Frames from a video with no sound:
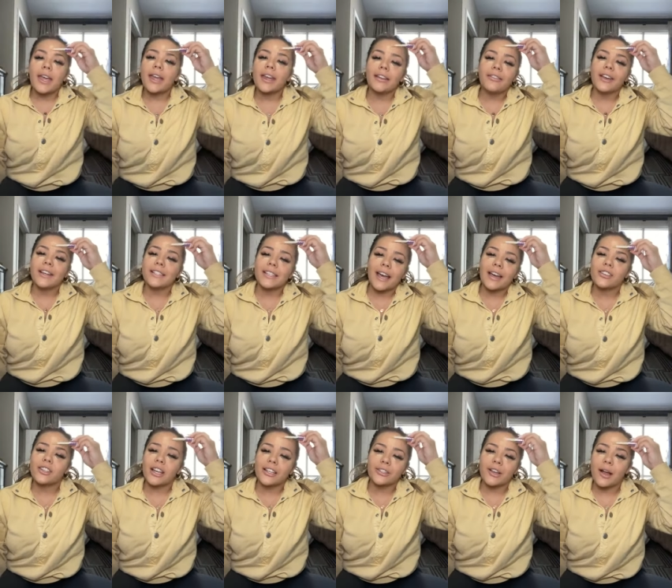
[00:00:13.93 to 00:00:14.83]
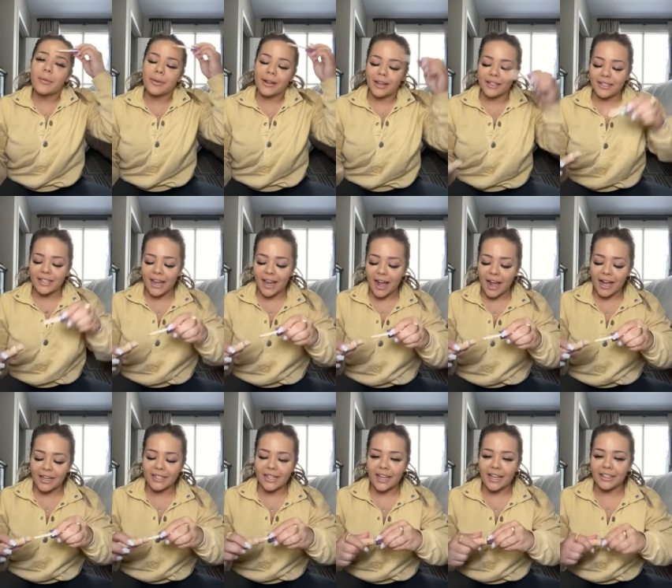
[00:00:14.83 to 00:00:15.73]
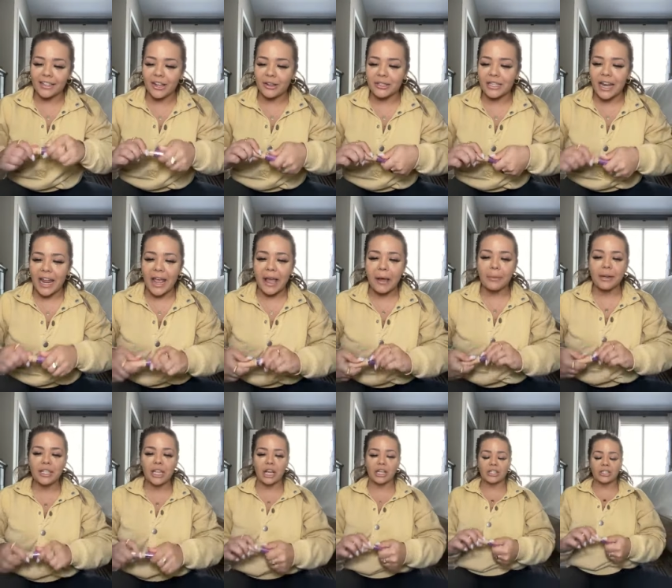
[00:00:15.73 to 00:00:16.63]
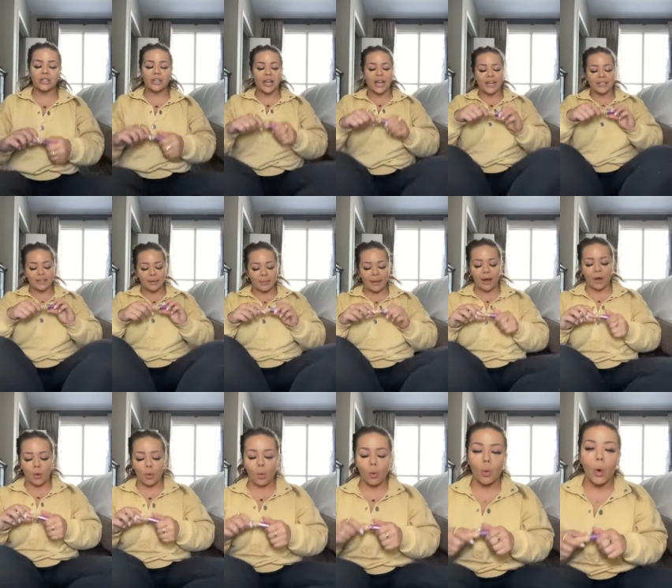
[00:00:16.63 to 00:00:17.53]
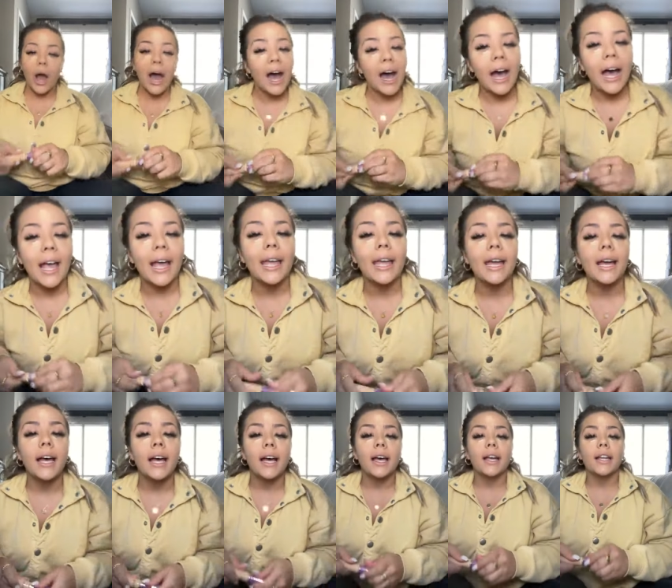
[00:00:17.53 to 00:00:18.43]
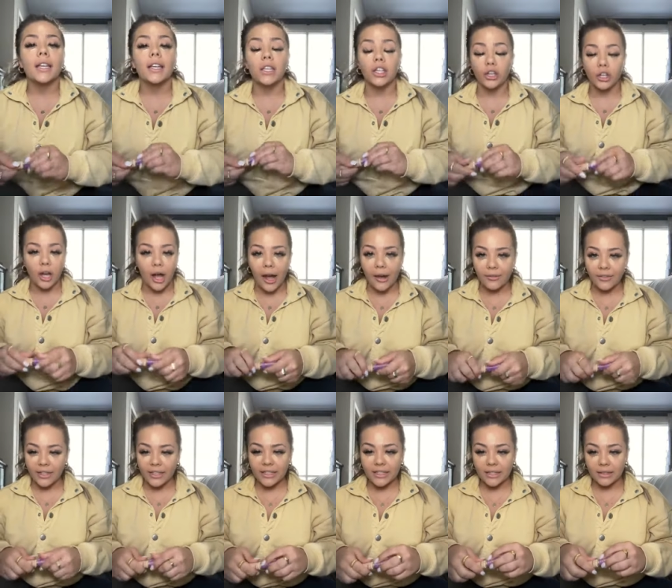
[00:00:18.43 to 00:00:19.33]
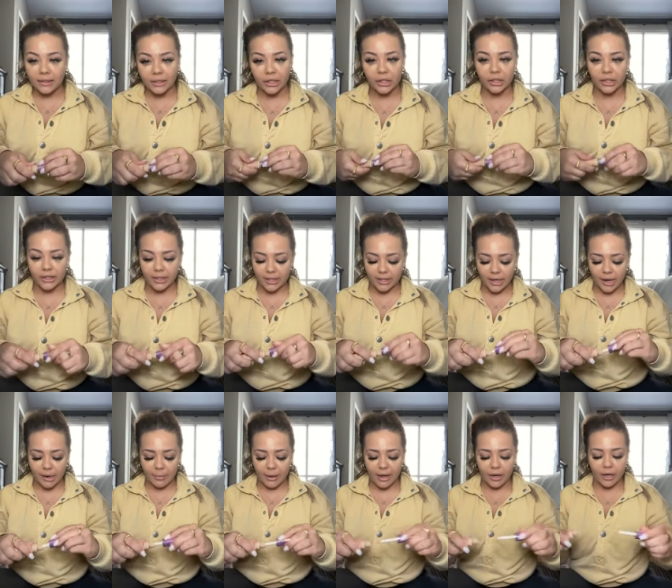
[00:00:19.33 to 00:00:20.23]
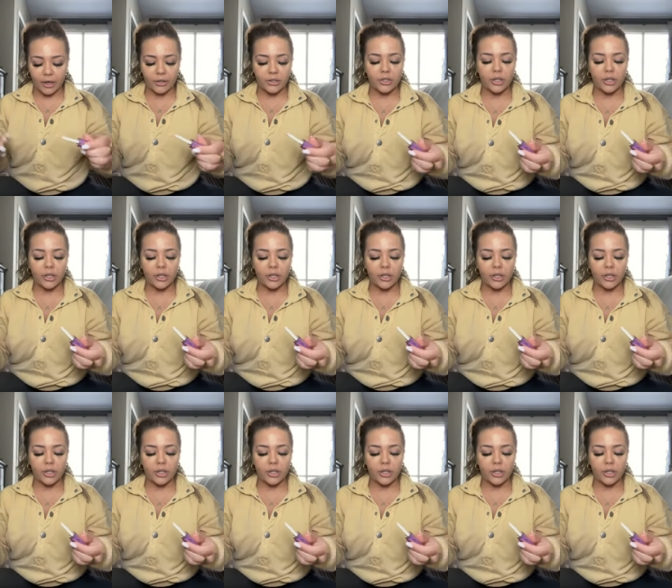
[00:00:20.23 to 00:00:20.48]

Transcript: Anyways, as you guys are hopping on, say hi, say hello. Today, I'm going to talk to you guys about why your confidence literally does not matter.